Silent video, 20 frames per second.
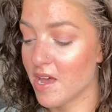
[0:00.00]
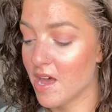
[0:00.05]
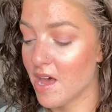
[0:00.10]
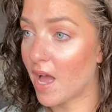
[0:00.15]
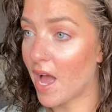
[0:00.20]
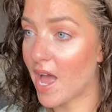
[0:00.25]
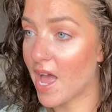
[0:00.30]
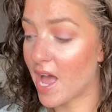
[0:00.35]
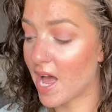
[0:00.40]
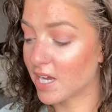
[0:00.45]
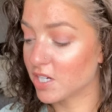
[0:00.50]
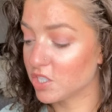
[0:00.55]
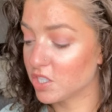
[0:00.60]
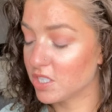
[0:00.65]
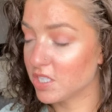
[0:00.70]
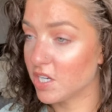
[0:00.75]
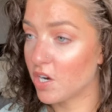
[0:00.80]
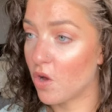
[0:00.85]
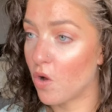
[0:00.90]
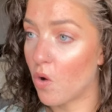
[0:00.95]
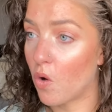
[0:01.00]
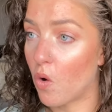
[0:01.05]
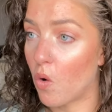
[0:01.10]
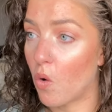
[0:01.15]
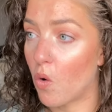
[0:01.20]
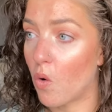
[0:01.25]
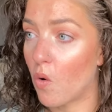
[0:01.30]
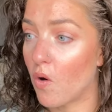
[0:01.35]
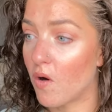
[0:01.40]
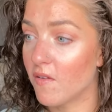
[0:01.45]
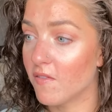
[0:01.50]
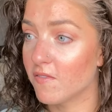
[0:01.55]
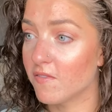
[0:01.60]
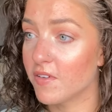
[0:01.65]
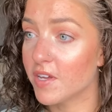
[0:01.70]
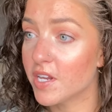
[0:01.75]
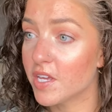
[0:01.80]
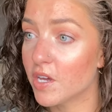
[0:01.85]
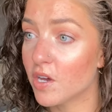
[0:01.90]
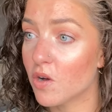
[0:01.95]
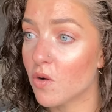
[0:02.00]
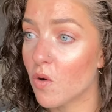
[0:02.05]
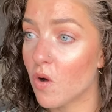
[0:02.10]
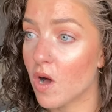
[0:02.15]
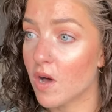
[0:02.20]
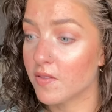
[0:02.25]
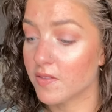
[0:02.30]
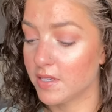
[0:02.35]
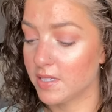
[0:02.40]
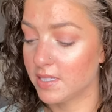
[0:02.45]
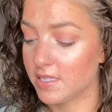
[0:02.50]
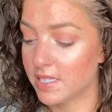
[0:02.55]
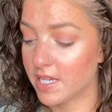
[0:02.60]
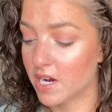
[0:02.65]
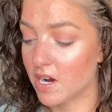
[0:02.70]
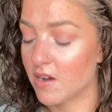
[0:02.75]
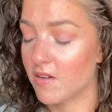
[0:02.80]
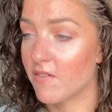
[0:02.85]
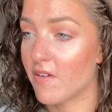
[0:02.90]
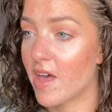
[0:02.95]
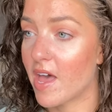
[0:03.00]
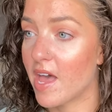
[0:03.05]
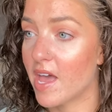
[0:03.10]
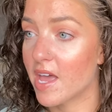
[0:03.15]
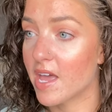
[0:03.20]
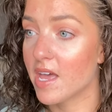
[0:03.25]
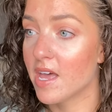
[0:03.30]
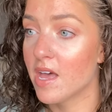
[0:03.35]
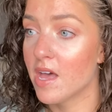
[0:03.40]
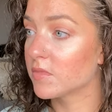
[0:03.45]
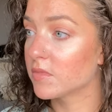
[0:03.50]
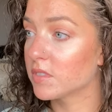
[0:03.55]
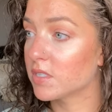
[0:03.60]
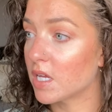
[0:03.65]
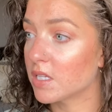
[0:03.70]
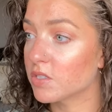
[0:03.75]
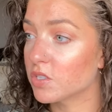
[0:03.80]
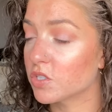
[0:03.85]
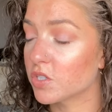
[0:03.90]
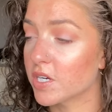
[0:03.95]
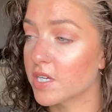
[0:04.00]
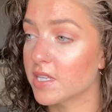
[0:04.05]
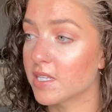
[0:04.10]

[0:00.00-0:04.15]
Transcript: I actually did a whole video on this CeraVe sunscreen.